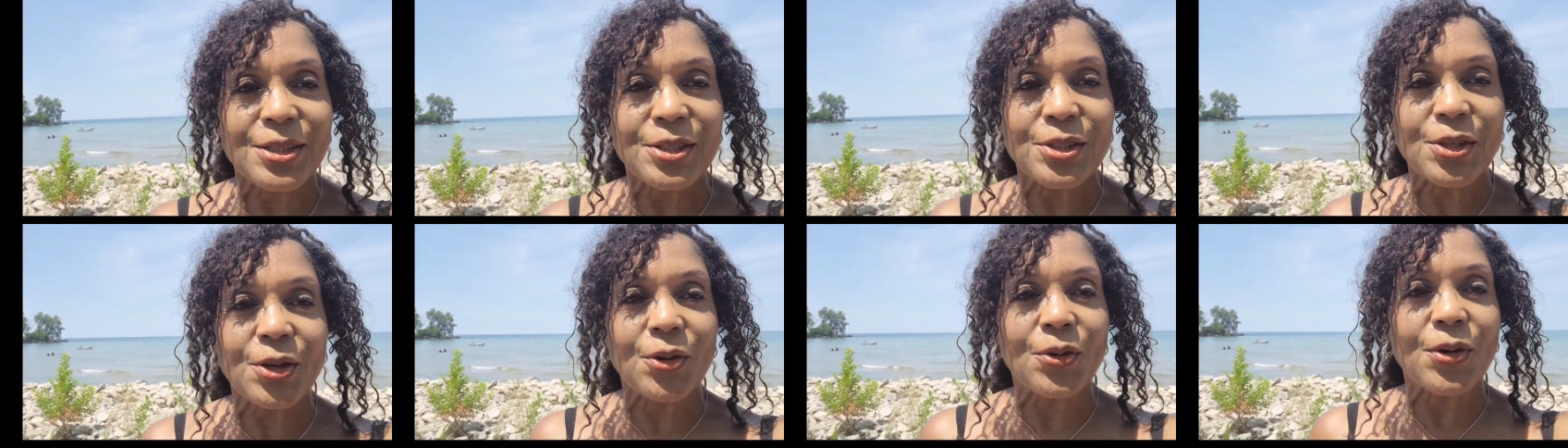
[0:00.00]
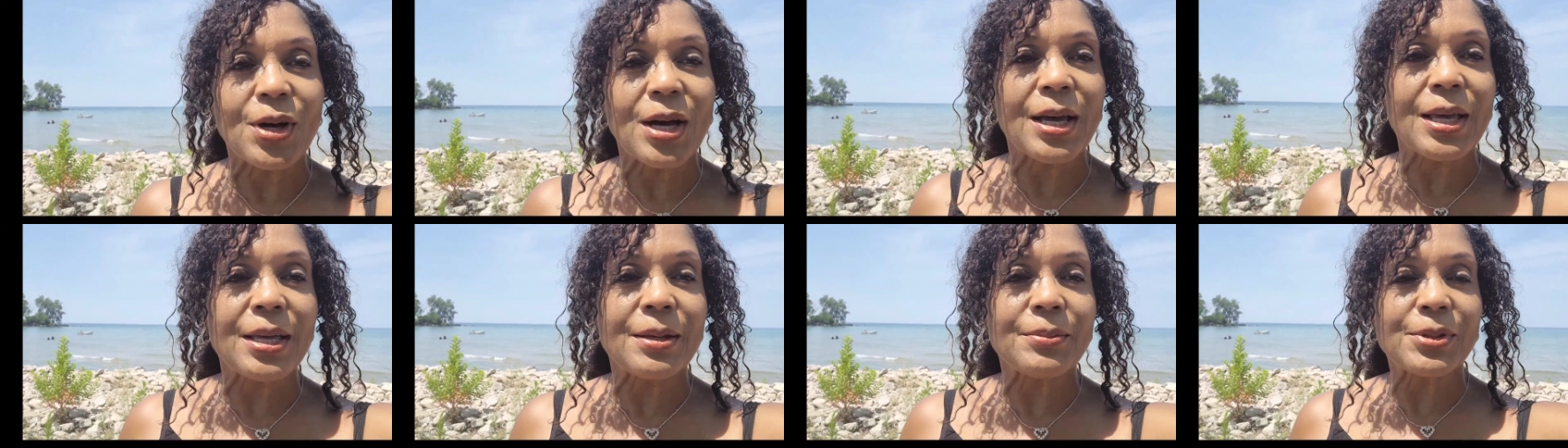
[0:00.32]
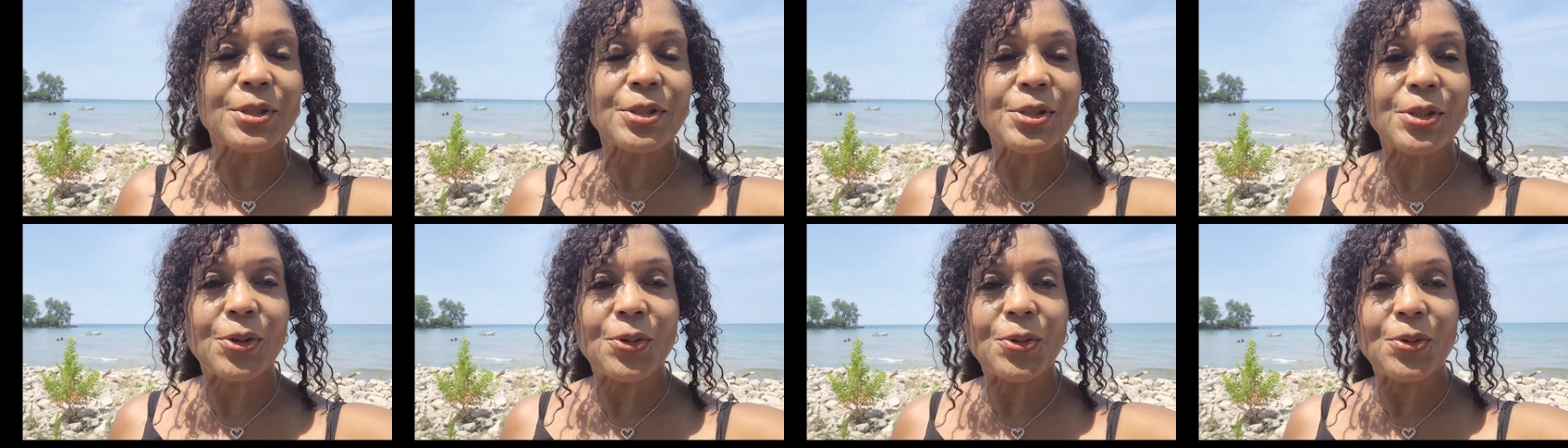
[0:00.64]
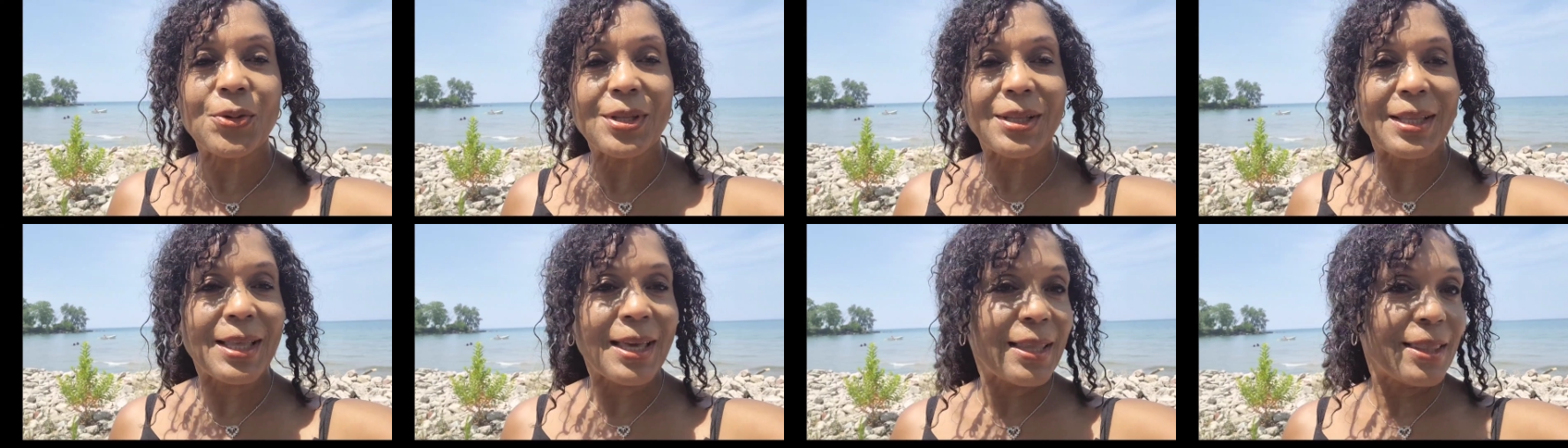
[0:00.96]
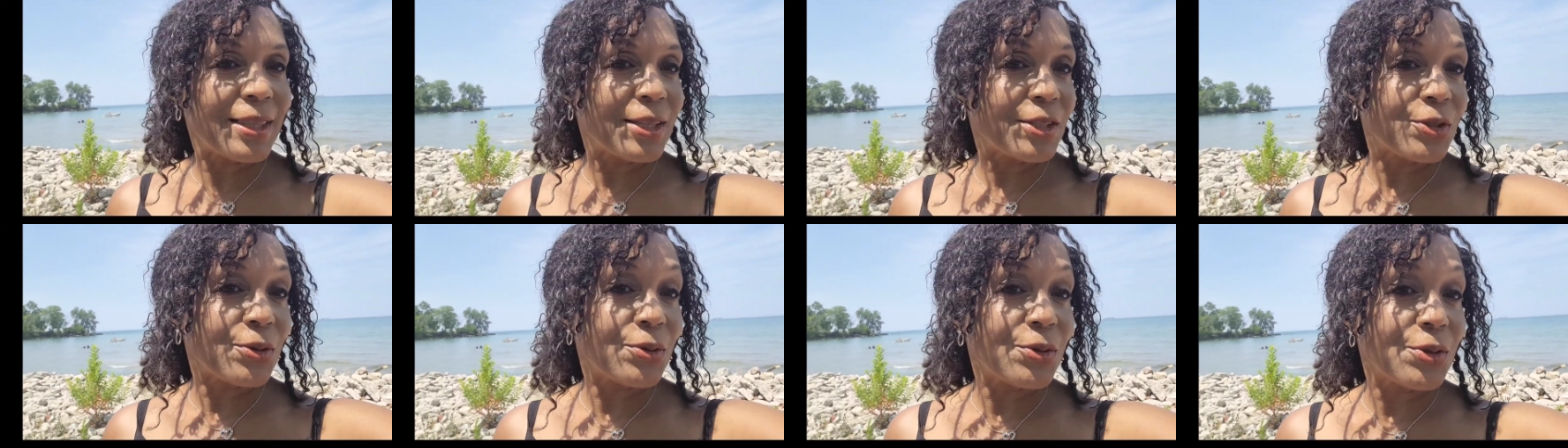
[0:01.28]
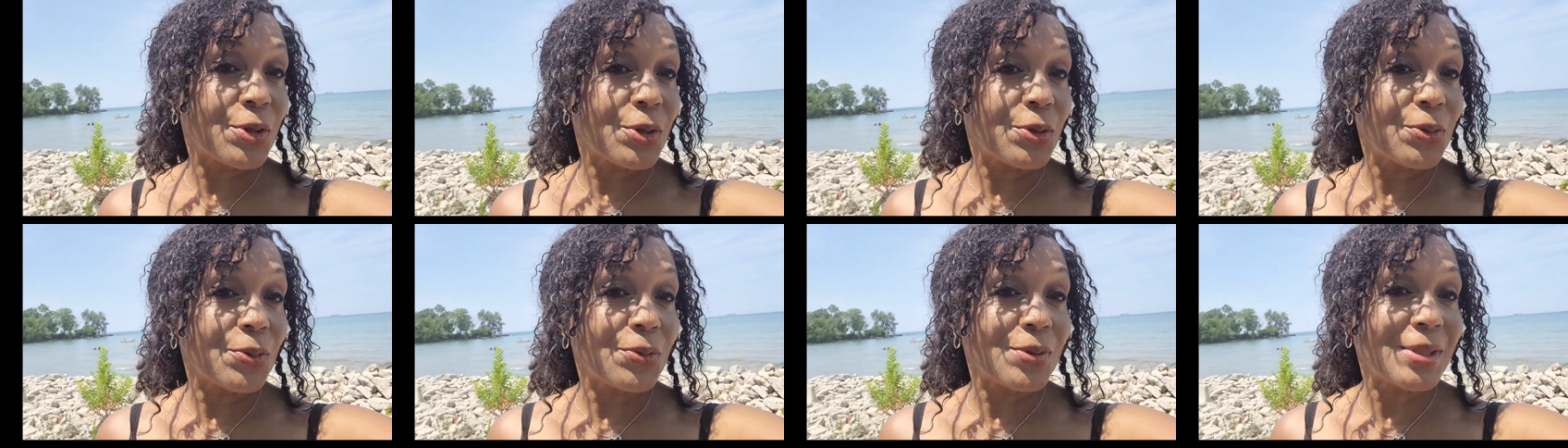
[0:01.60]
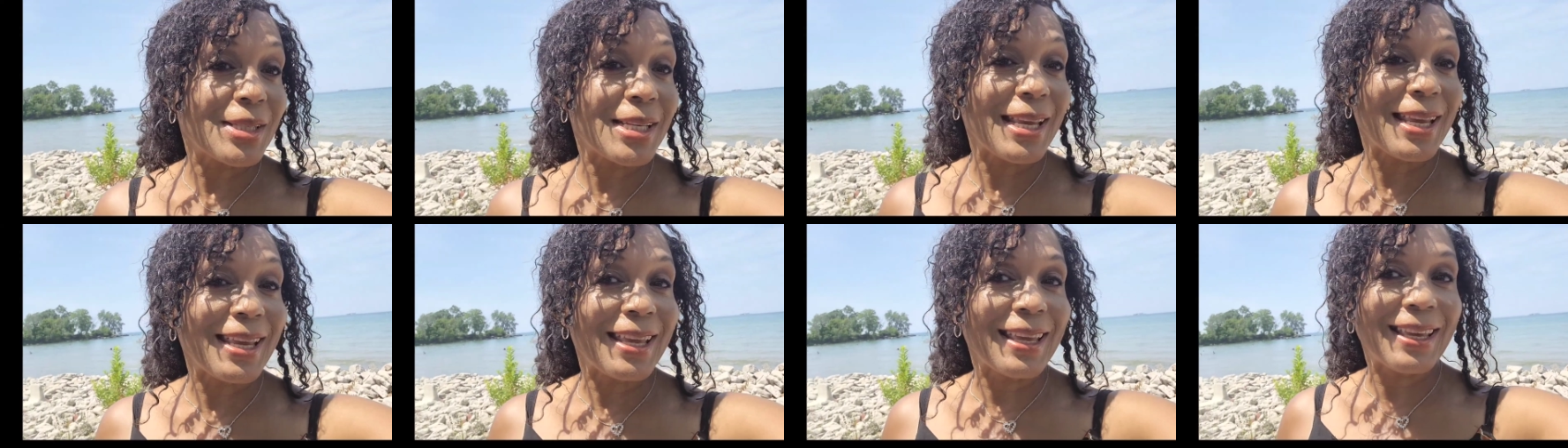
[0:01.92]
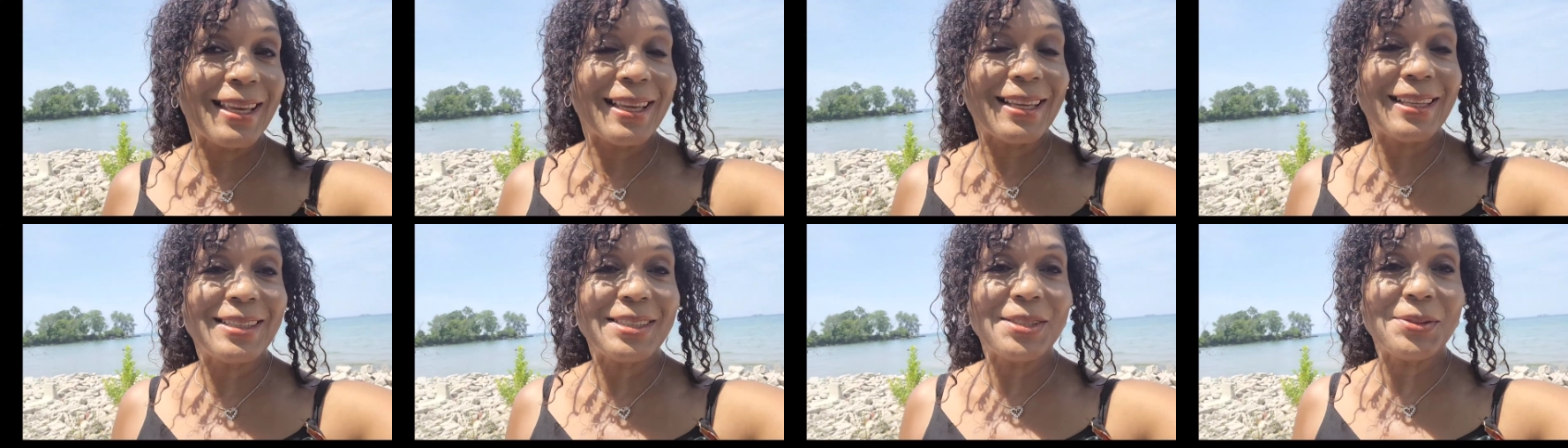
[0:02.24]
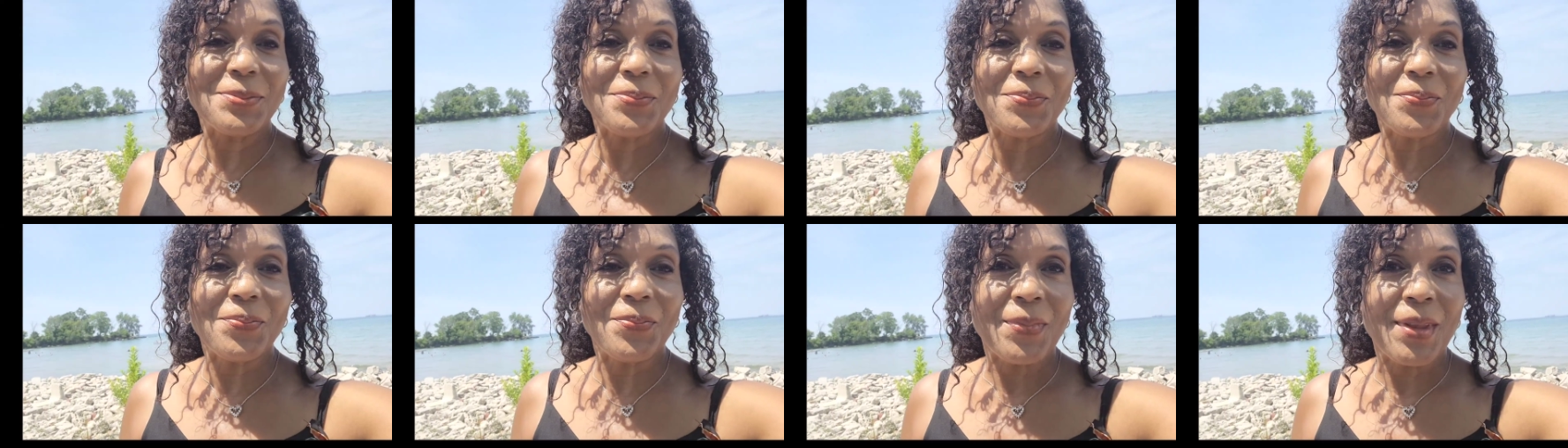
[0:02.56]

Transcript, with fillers: So I am so glad that you tuned in.